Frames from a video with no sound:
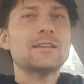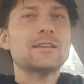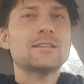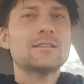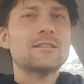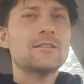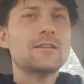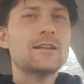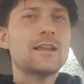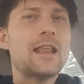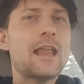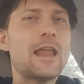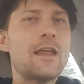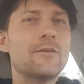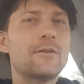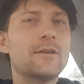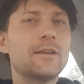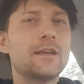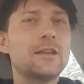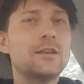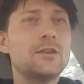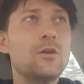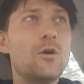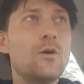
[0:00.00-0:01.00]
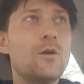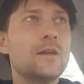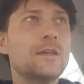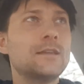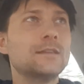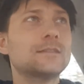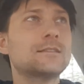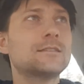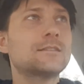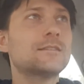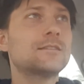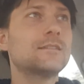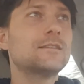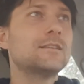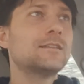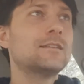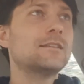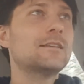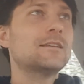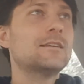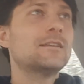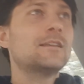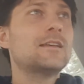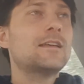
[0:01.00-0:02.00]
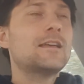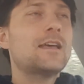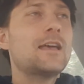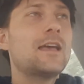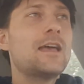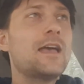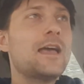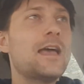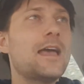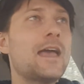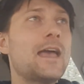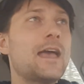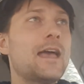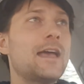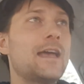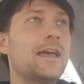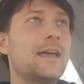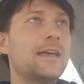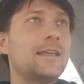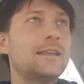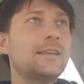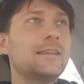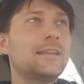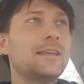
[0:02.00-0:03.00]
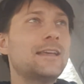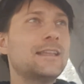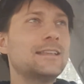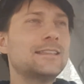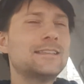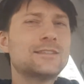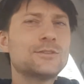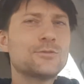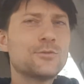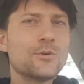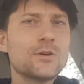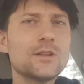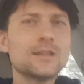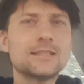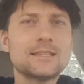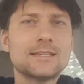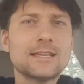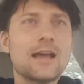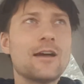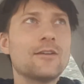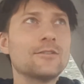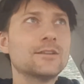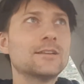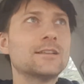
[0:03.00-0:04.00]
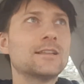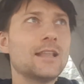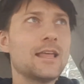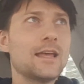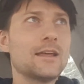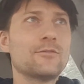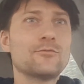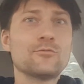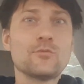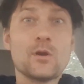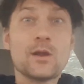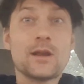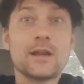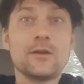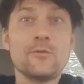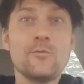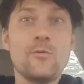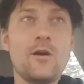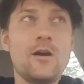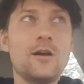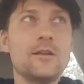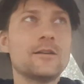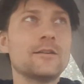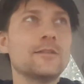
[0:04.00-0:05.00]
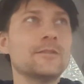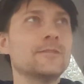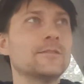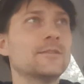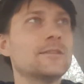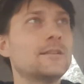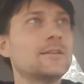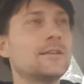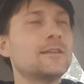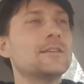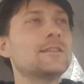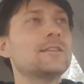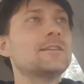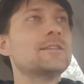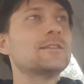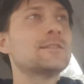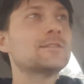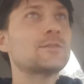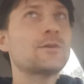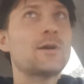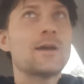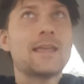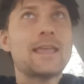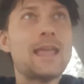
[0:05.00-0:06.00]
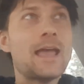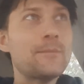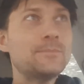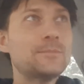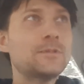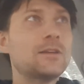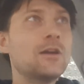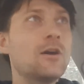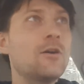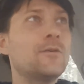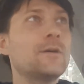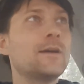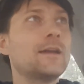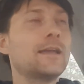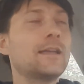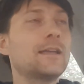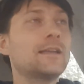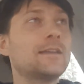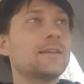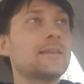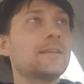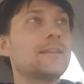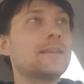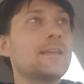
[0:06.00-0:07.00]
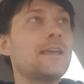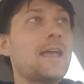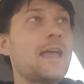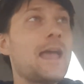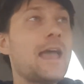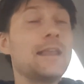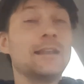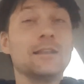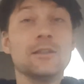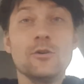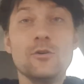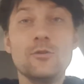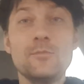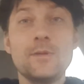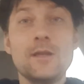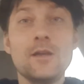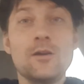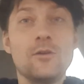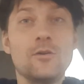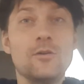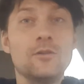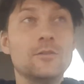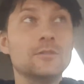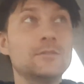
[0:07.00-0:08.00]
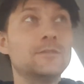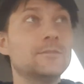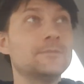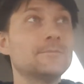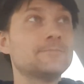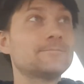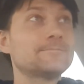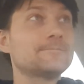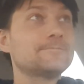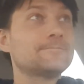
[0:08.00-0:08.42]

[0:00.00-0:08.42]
I started hearing a noise. And it sort of sounded like running water. So I kept going, and lo and behold,